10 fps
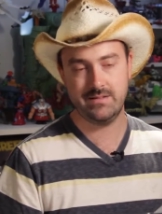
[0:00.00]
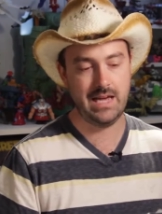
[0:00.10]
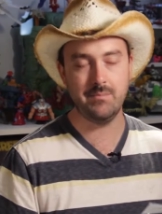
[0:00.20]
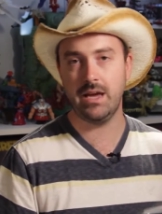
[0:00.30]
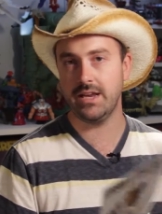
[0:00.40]

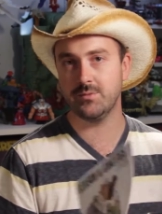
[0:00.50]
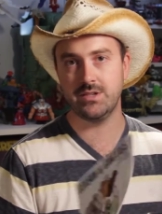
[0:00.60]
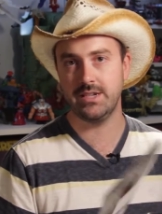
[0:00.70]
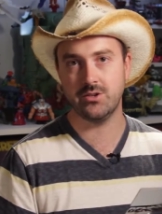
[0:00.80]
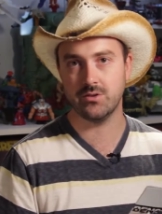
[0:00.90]
10-page
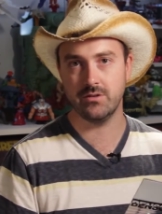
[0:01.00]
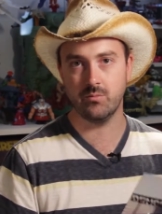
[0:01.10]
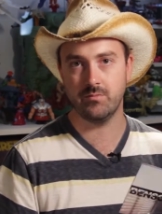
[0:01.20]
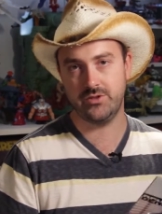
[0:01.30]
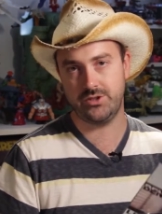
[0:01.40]
procedural
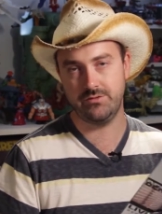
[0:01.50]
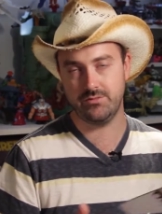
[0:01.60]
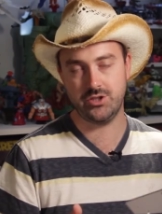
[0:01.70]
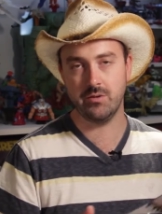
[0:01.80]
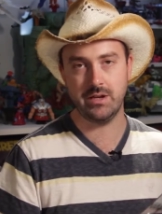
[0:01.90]

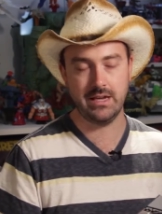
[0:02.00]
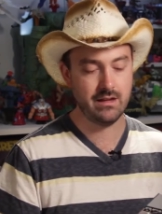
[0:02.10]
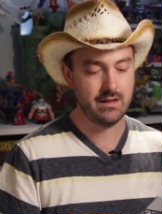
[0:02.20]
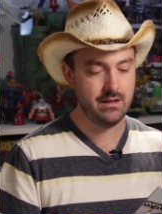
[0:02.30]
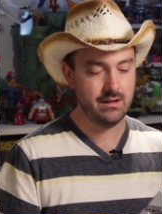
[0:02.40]
jokey
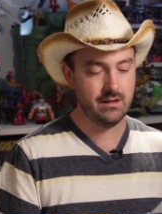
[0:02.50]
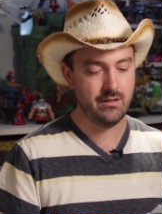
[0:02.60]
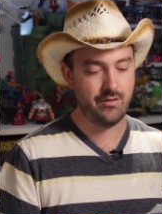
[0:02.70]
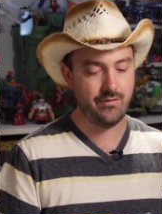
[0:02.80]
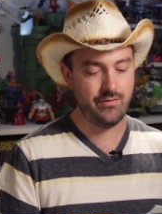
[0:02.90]

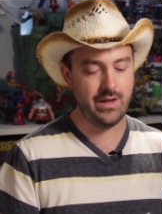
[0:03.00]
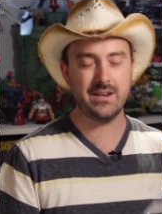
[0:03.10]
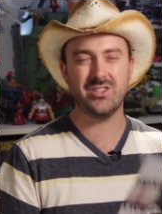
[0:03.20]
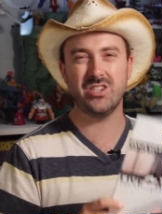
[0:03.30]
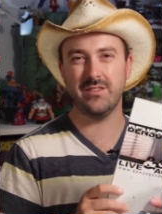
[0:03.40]

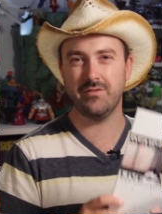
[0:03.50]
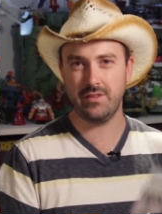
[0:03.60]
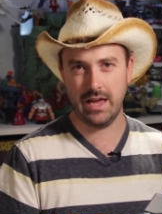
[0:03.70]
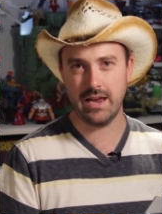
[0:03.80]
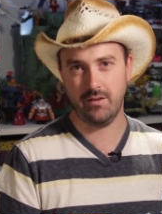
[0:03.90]
thing, just a
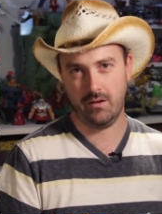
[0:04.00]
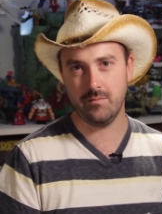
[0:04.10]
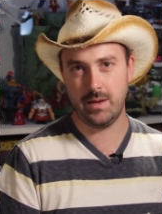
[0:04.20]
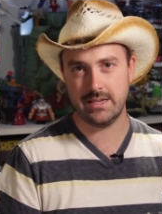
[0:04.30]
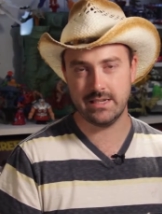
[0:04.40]
flavor
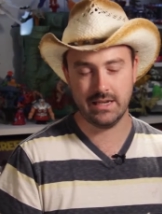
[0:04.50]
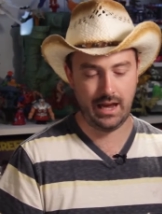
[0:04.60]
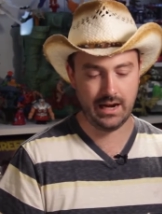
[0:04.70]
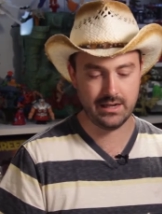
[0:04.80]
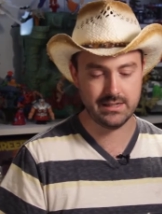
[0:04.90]
of Benson and
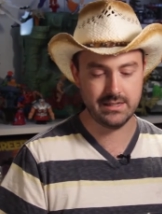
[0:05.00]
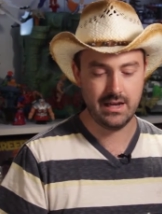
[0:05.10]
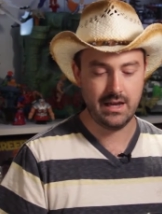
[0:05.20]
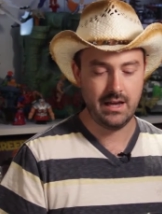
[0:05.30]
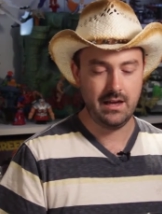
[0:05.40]
Cactus,